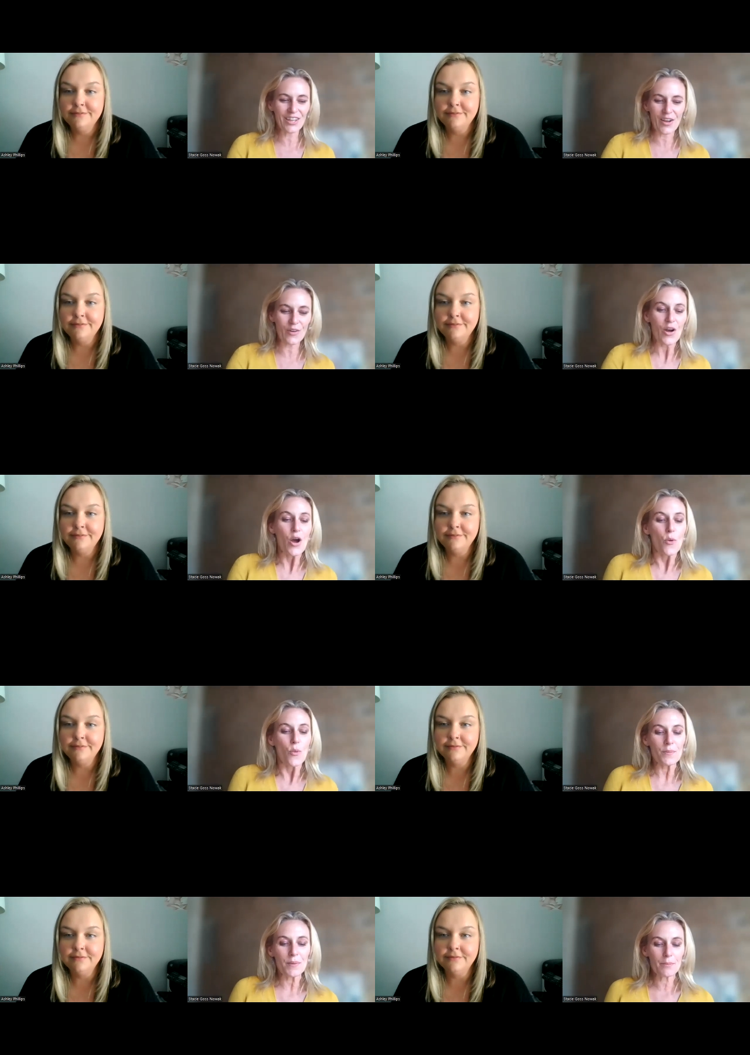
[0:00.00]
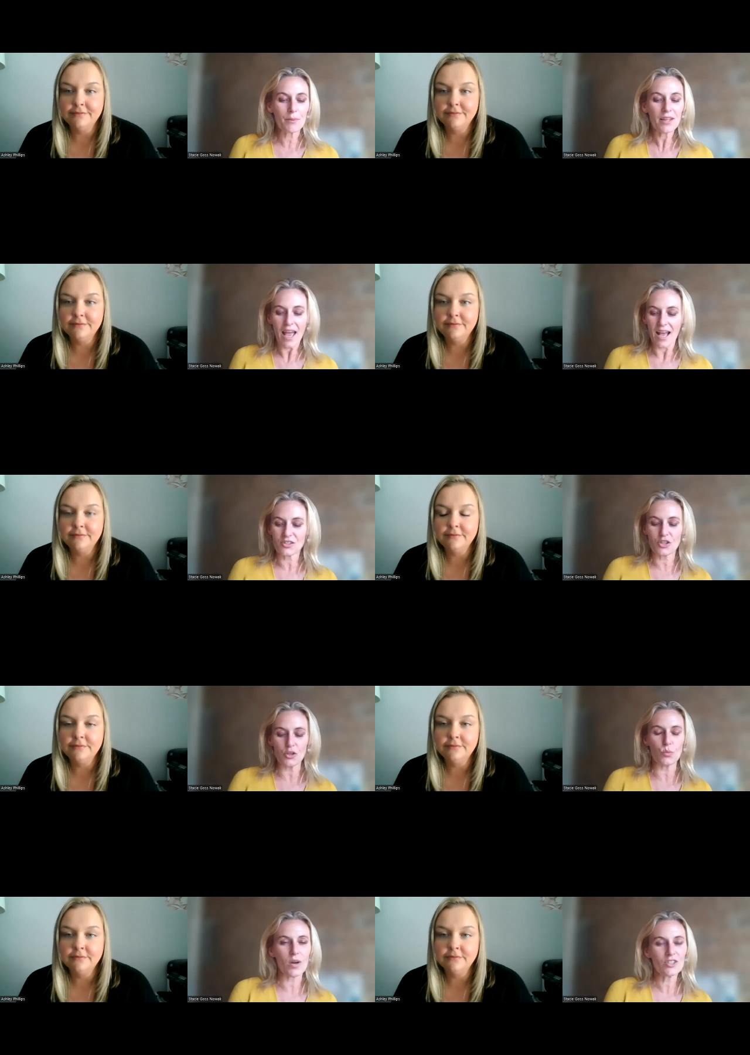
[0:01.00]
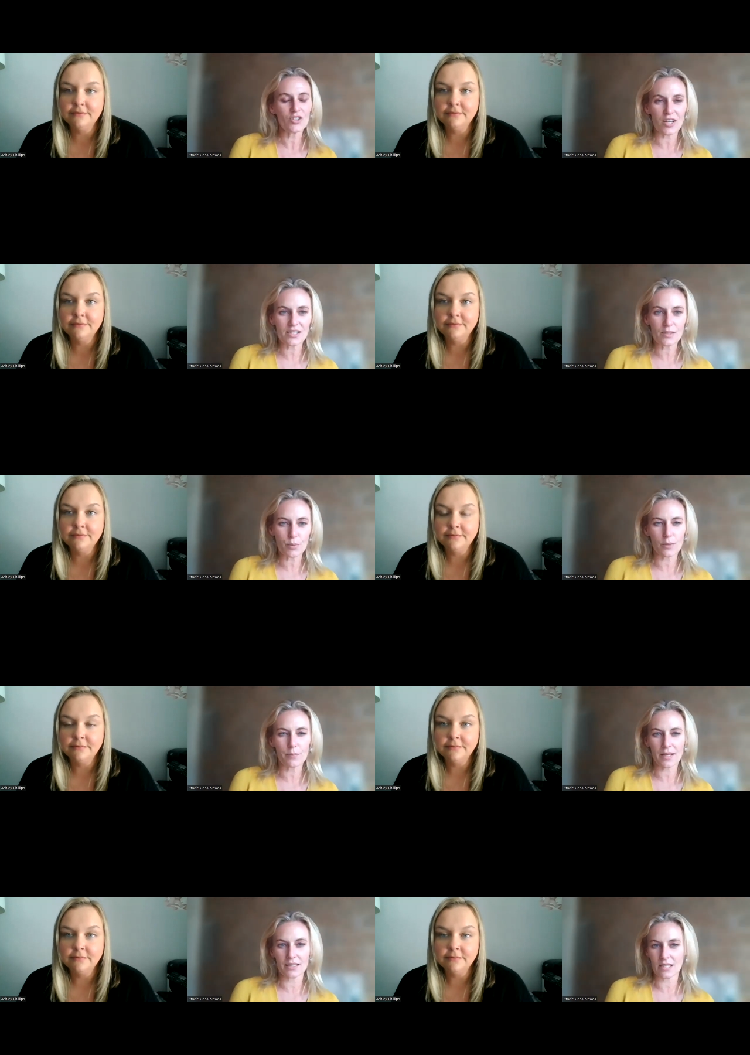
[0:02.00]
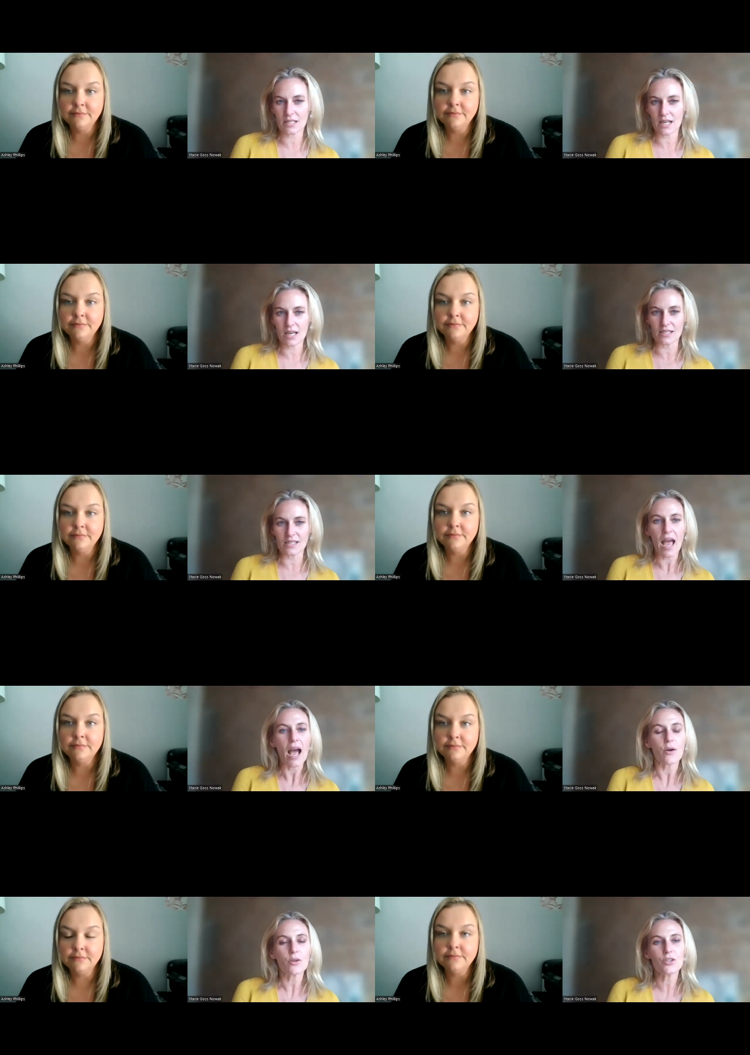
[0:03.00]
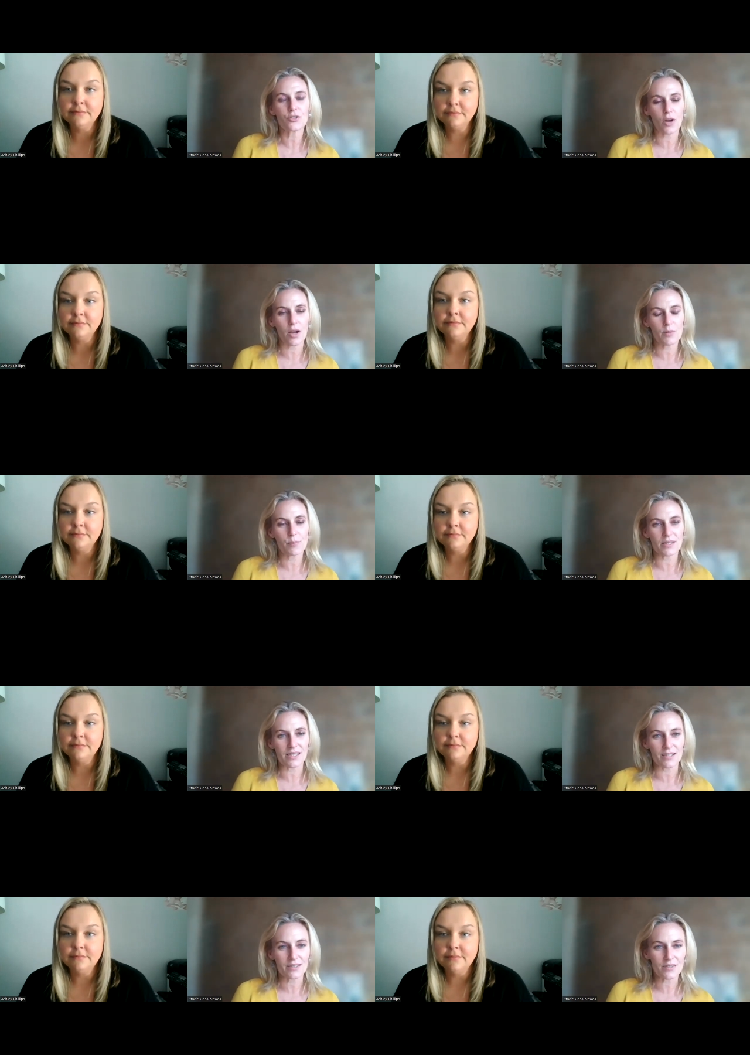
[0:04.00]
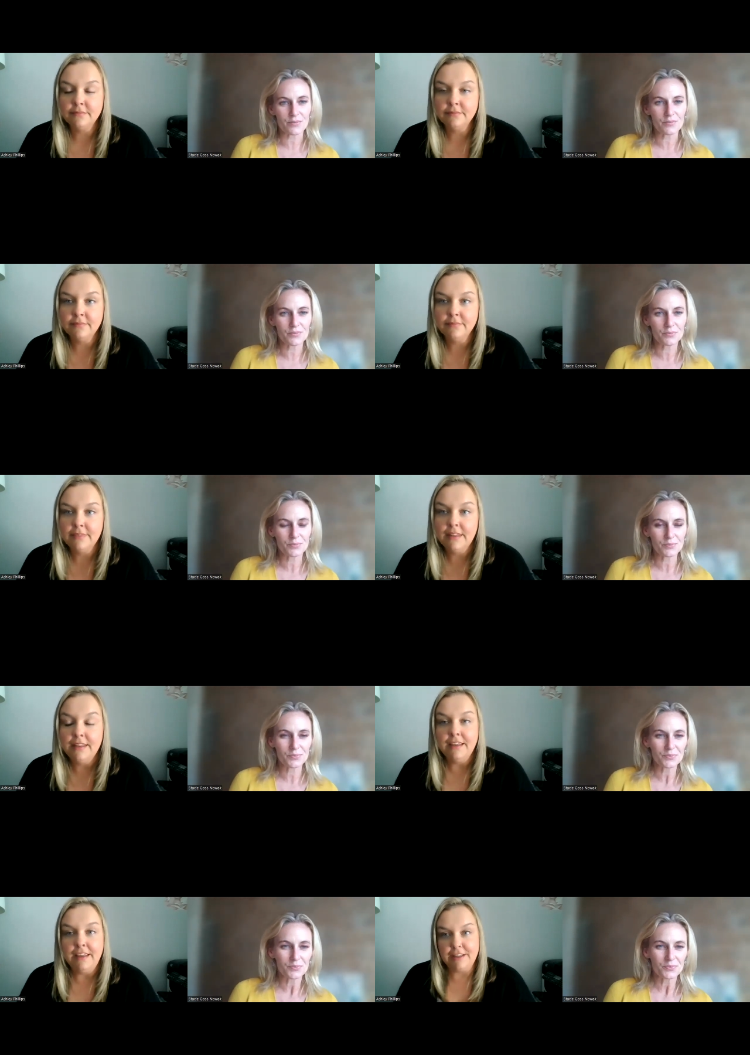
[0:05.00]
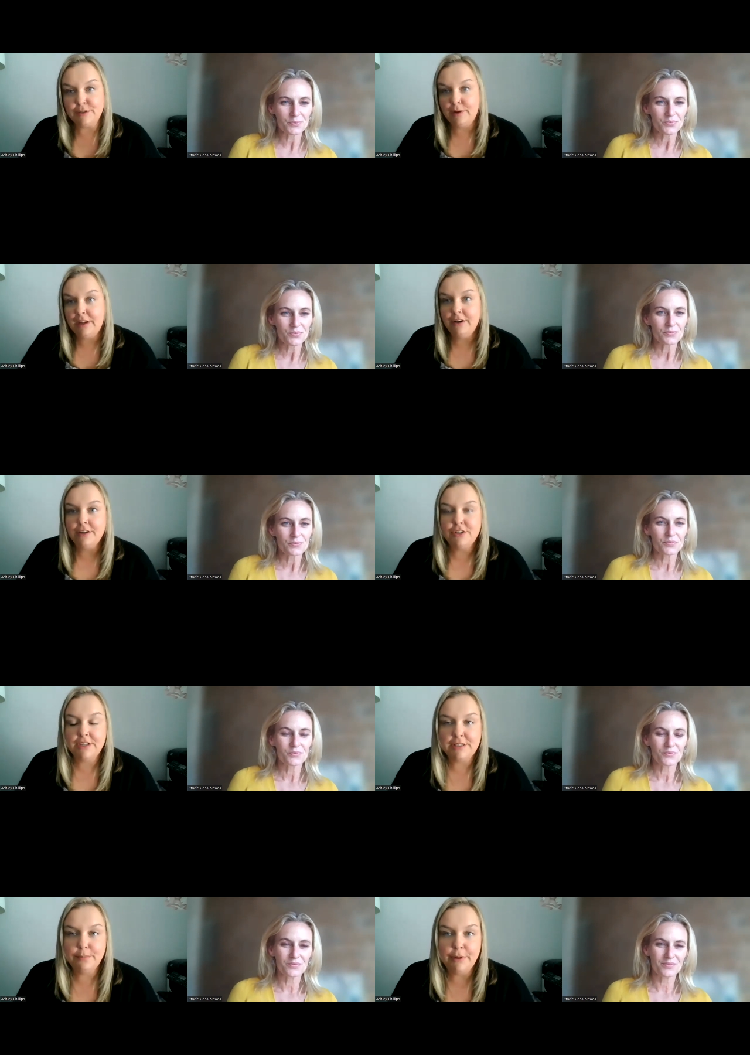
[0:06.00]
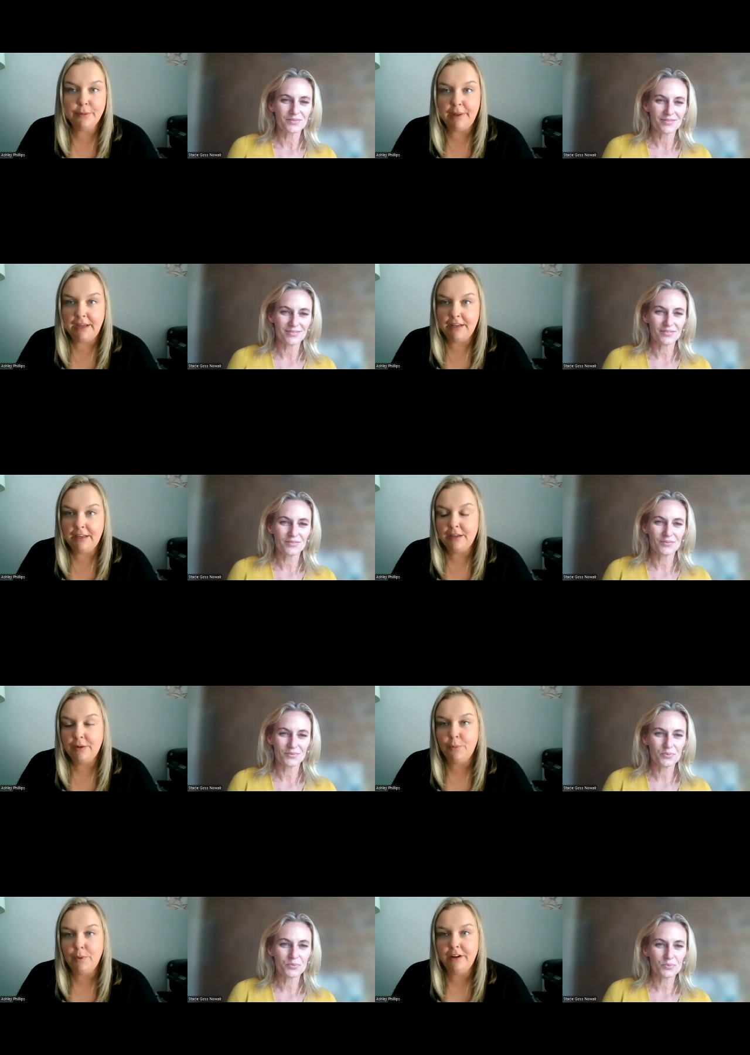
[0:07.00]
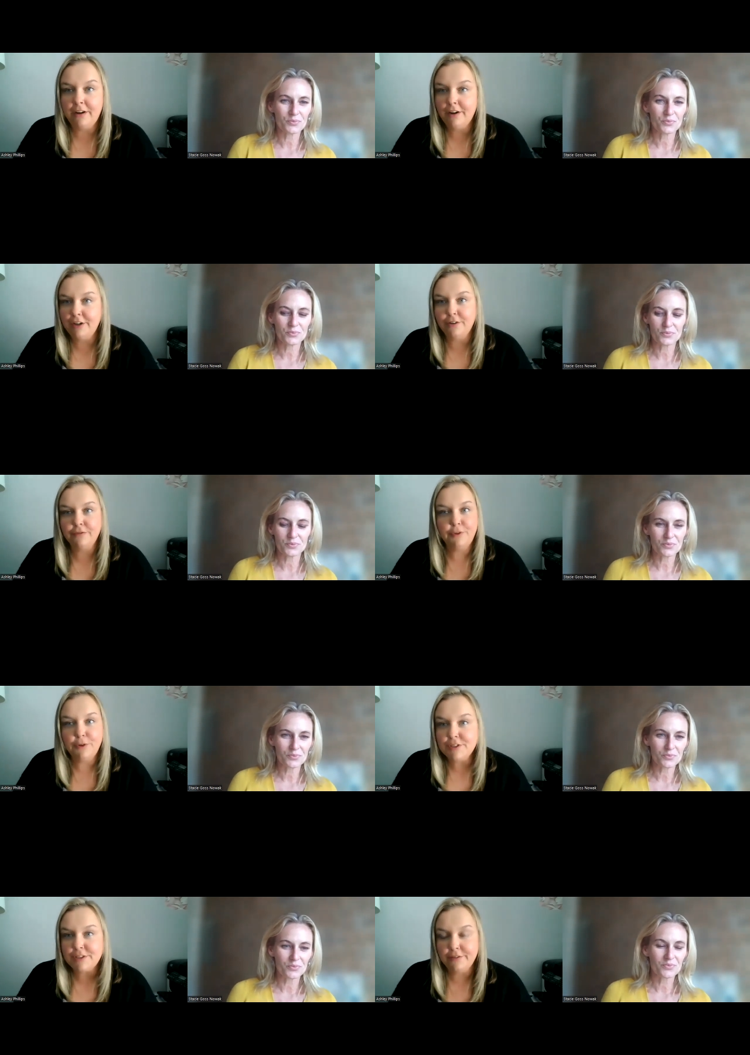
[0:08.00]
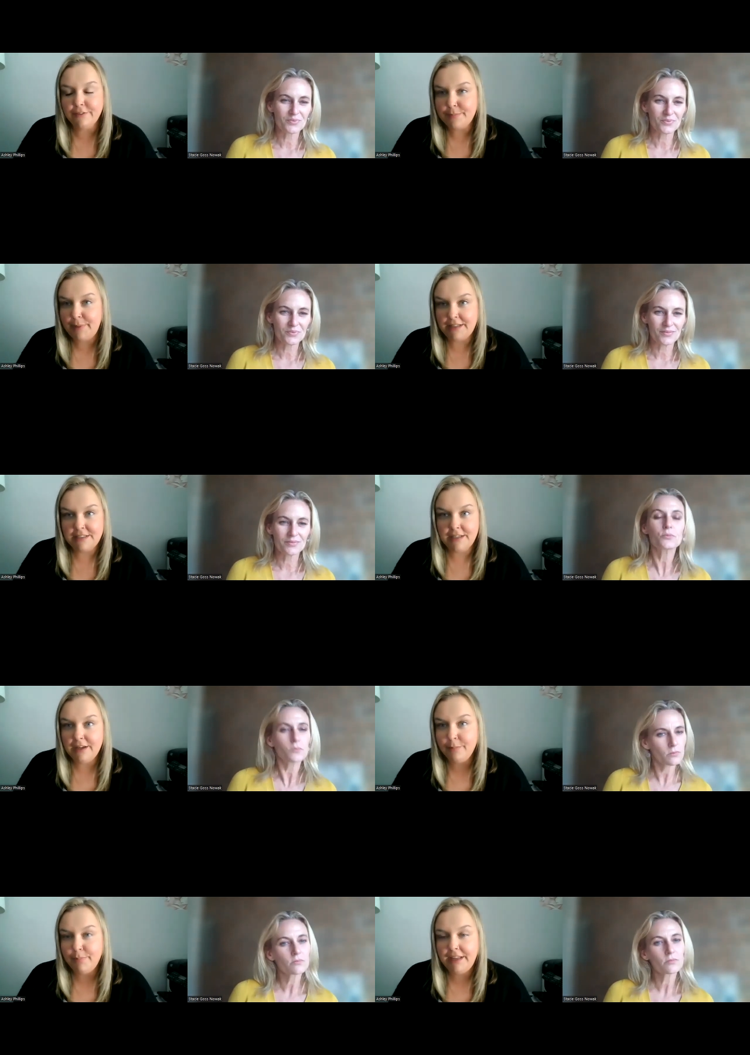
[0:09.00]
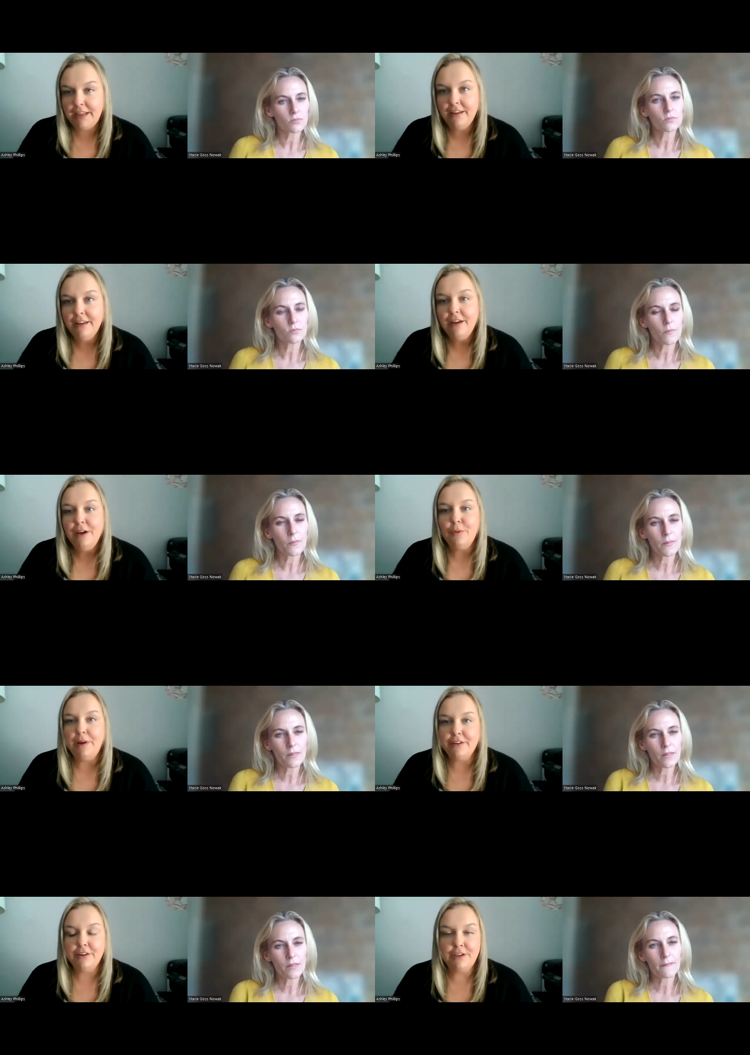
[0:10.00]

Speaker 1: we go. When people ask you what J's Superb Painting does, how do you describe the business?
Speaker 2: Yeah, so here at J's Superb Painting, we are your full service painting company. Whether